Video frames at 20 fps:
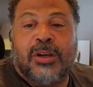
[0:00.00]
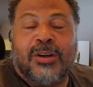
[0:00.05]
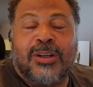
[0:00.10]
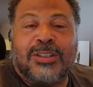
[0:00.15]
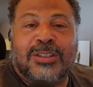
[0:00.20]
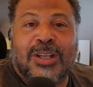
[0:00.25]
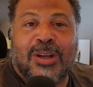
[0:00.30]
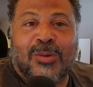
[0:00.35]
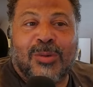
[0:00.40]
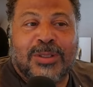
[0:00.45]
and as
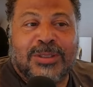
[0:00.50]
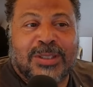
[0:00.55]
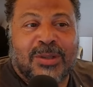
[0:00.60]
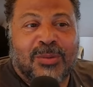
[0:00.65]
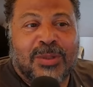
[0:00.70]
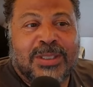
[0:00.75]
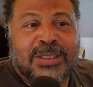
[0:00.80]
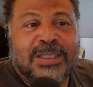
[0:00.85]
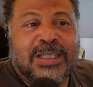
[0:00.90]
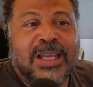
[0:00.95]
always, I
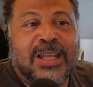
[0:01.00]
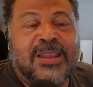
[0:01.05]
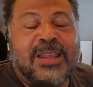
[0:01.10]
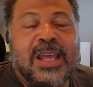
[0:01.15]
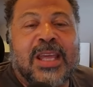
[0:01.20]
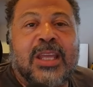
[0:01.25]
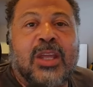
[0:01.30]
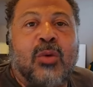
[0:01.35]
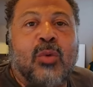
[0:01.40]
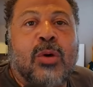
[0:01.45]
want to say
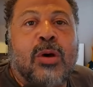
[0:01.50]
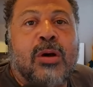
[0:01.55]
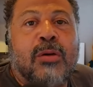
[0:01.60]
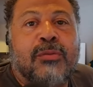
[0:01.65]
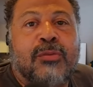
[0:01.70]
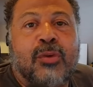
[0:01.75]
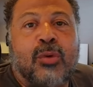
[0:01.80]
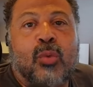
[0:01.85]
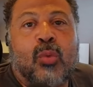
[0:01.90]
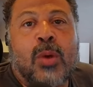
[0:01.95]
thank you all
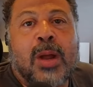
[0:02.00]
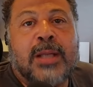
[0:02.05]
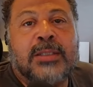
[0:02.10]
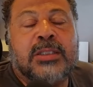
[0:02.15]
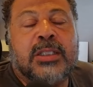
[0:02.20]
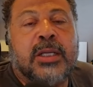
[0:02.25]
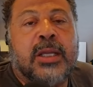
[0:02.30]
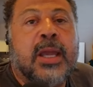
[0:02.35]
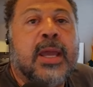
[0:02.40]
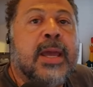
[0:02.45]
for
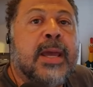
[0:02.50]
watching,